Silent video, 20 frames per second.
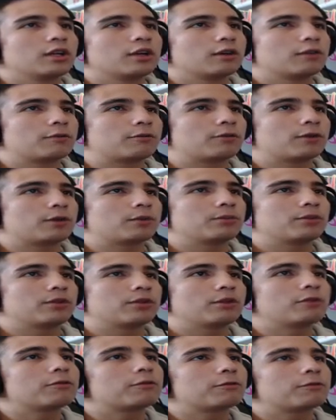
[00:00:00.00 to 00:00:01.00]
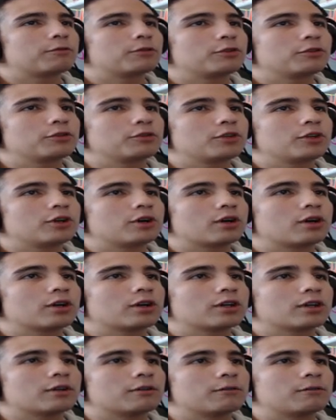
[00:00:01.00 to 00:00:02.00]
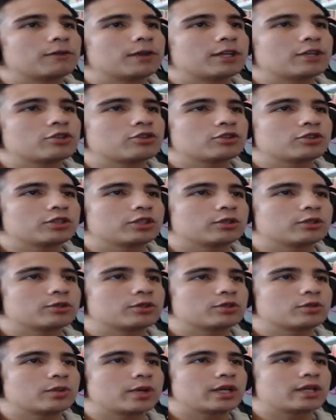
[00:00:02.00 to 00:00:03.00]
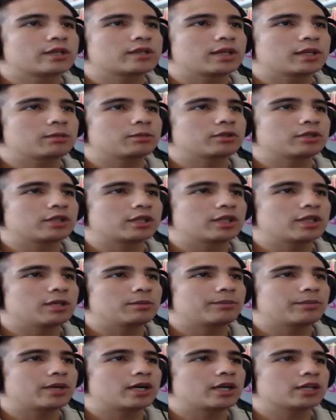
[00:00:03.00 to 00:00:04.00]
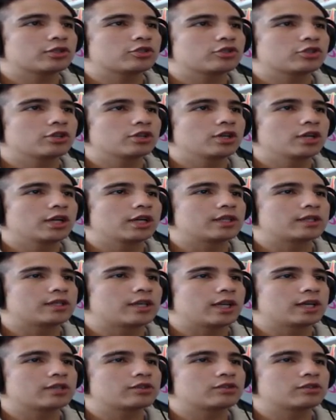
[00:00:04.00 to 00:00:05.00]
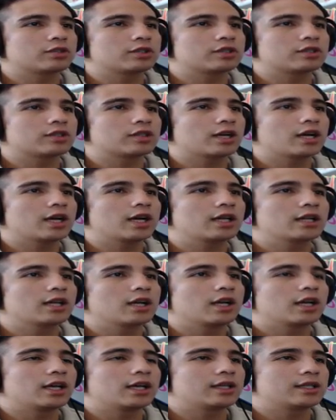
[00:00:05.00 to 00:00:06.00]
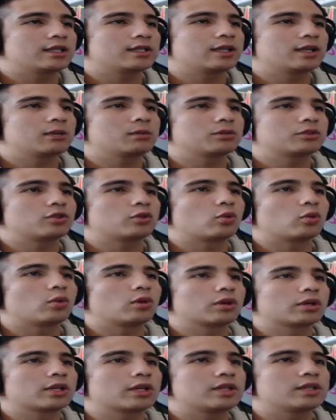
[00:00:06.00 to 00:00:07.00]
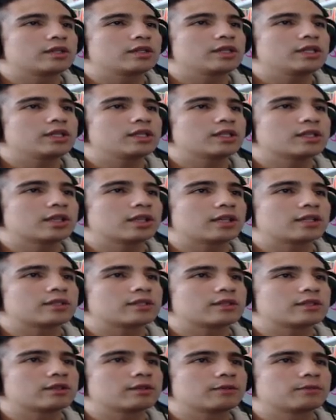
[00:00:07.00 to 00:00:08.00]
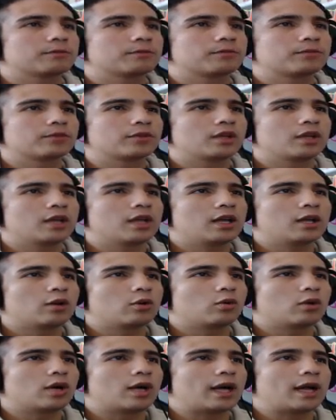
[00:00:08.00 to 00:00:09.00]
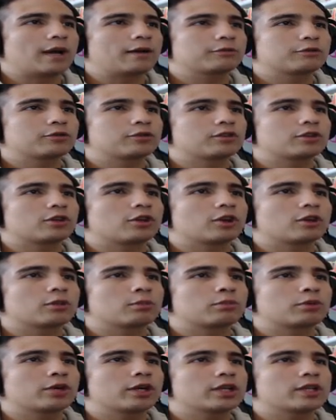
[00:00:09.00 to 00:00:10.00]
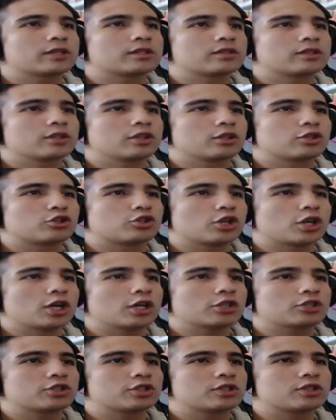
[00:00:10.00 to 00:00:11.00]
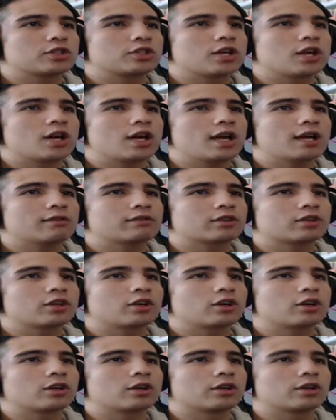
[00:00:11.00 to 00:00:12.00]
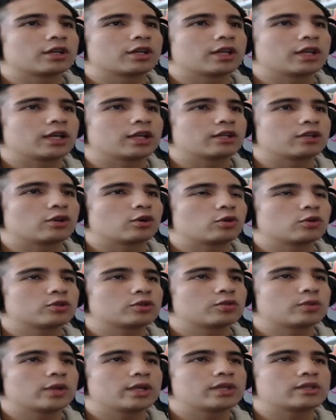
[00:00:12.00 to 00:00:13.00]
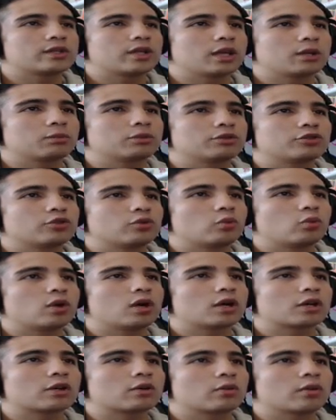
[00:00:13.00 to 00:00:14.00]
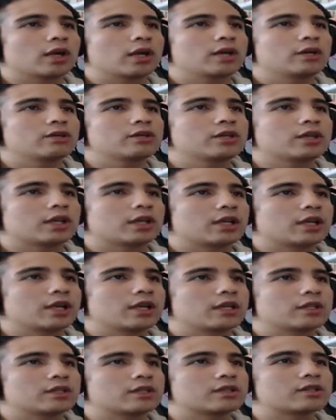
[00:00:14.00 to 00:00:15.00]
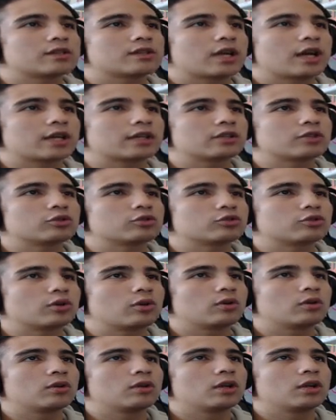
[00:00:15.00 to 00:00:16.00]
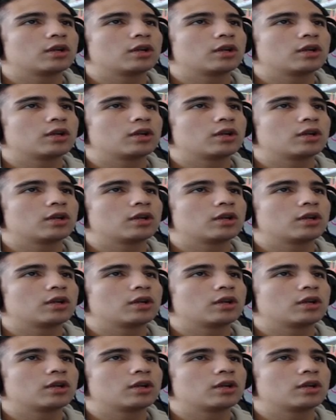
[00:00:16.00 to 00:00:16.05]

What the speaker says: From the full guard, eventually Josue is able to keep posture. His hands are inside. And he's able to work his knee slice. After the guard breaks, Josh does not have a guard, and Josue is able to walk around and get into side control.